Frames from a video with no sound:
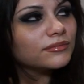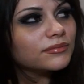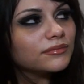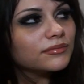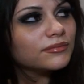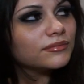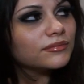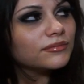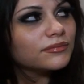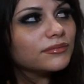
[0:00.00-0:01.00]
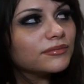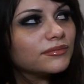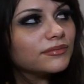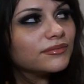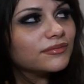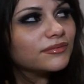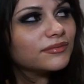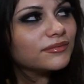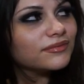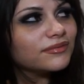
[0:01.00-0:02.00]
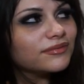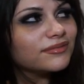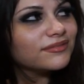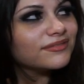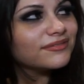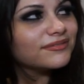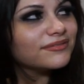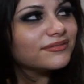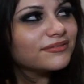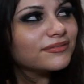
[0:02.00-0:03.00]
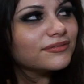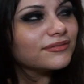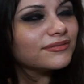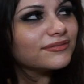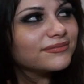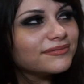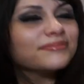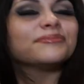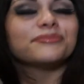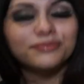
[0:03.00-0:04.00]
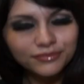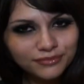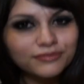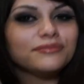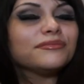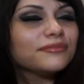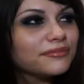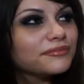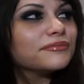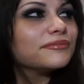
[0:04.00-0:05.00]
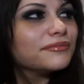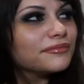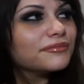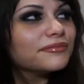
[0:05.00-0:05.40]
The person shown says nothing.